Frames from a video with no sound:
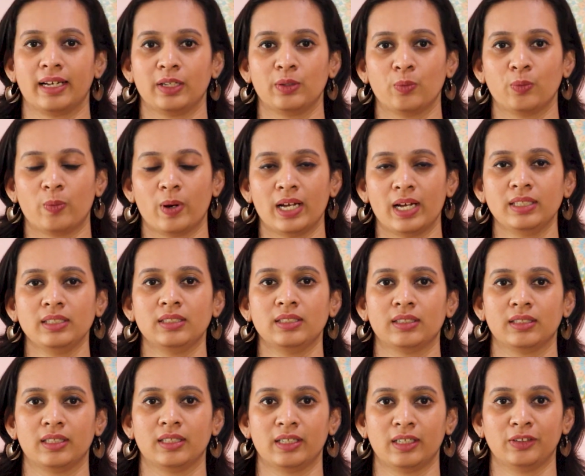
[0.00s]
And
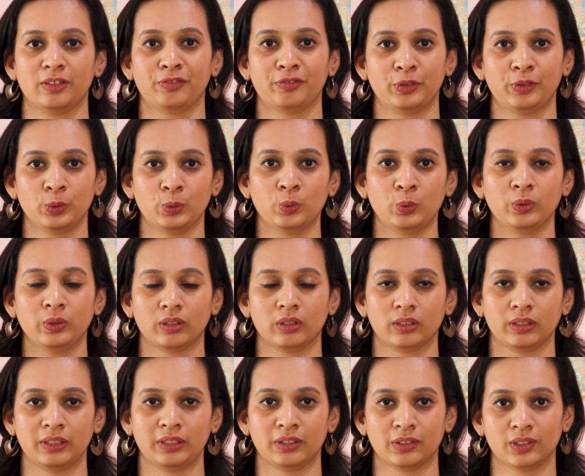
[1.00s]
once there are few
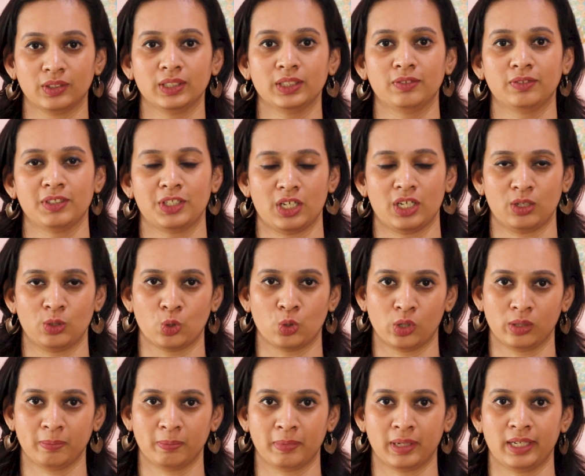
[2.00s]
years which are
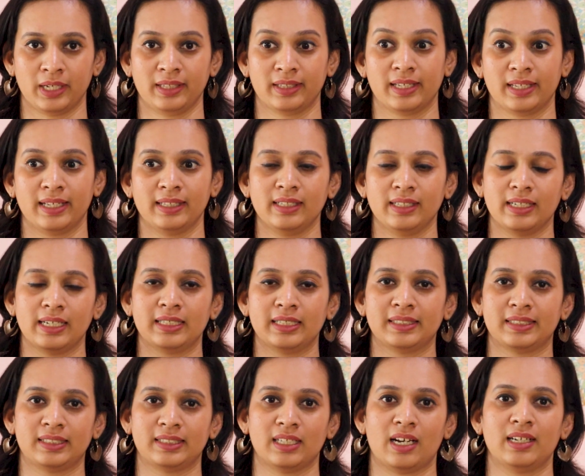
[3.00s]
gone by, then
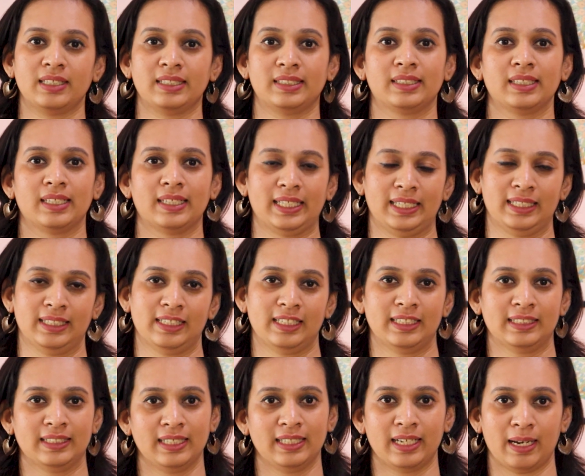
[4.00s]
it starts
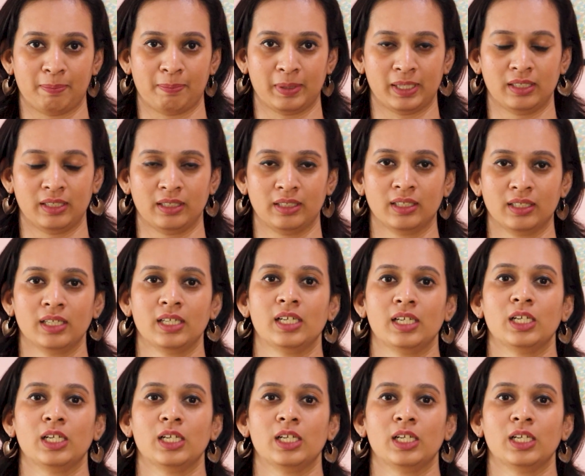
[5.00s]
increasing rapidly.